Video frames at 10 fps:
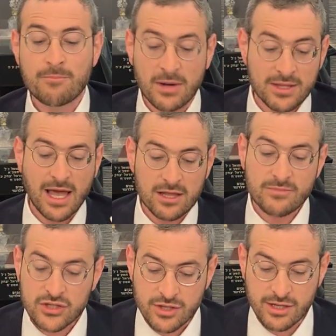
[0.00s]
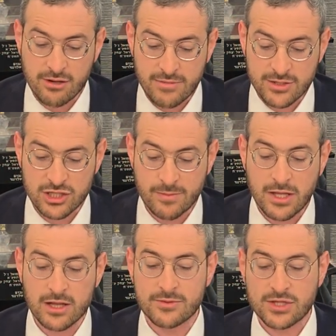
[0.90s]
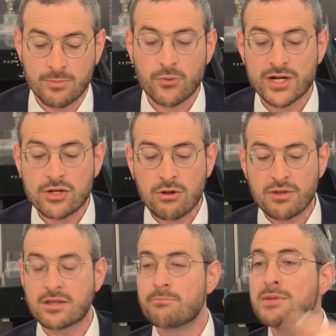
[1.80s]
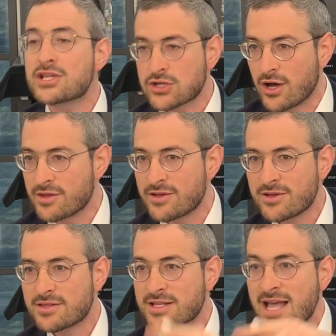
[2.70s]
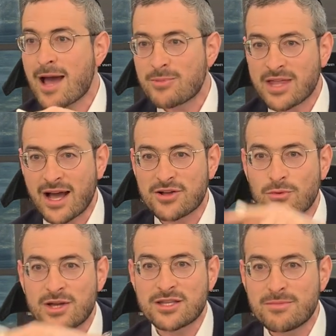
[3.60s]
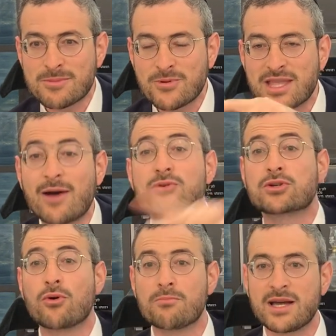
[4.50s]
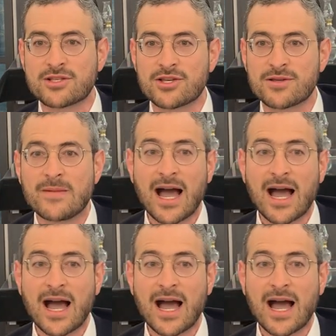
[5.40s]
But El Mishkan Mikdash Minalan. So, but what do you know that the Mishkan, the tabernacle, the one in the middle, that was called Mikdash?